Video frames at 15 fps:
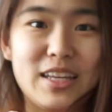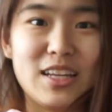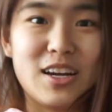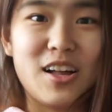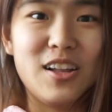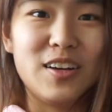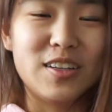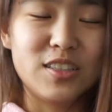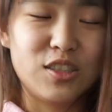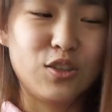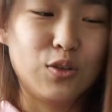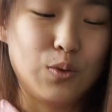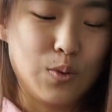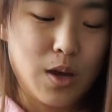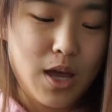the color
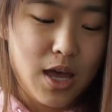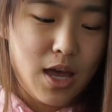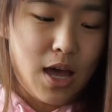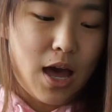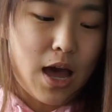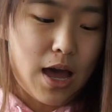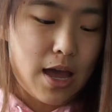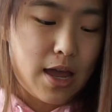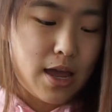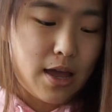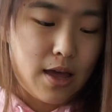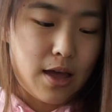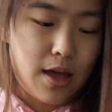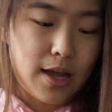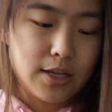too. I
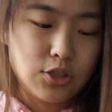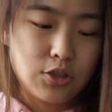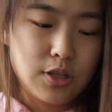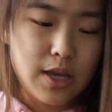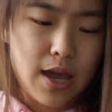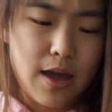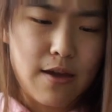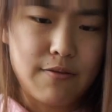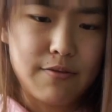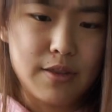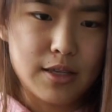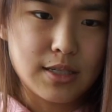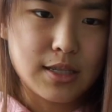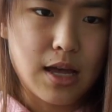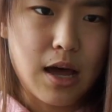actually have
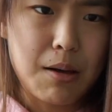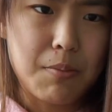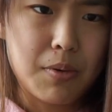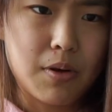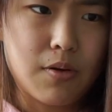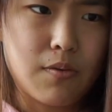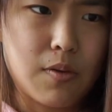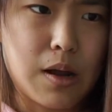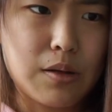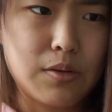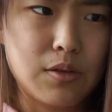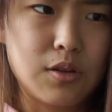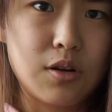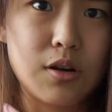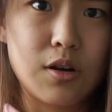this up around
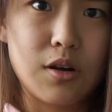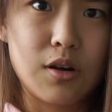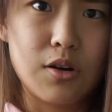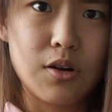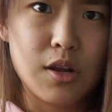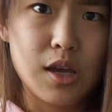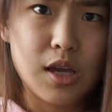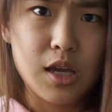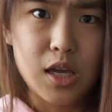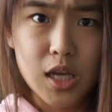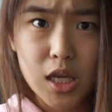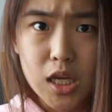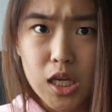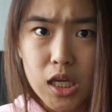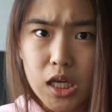
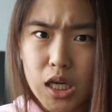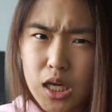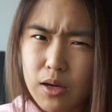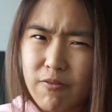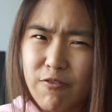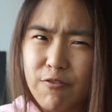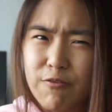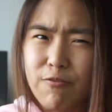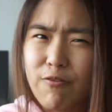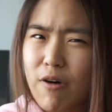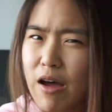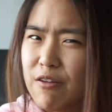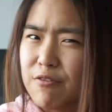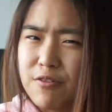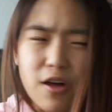$35
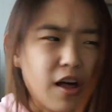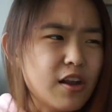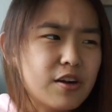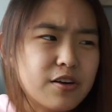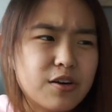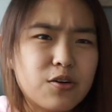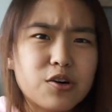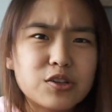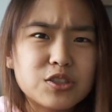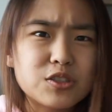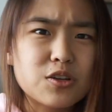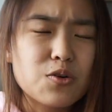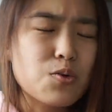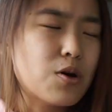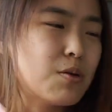or
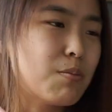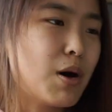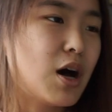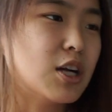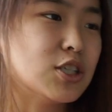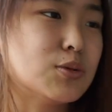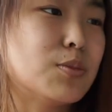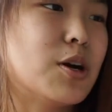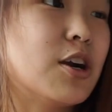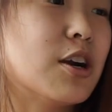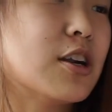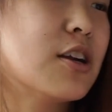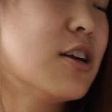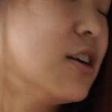so on Poshmark.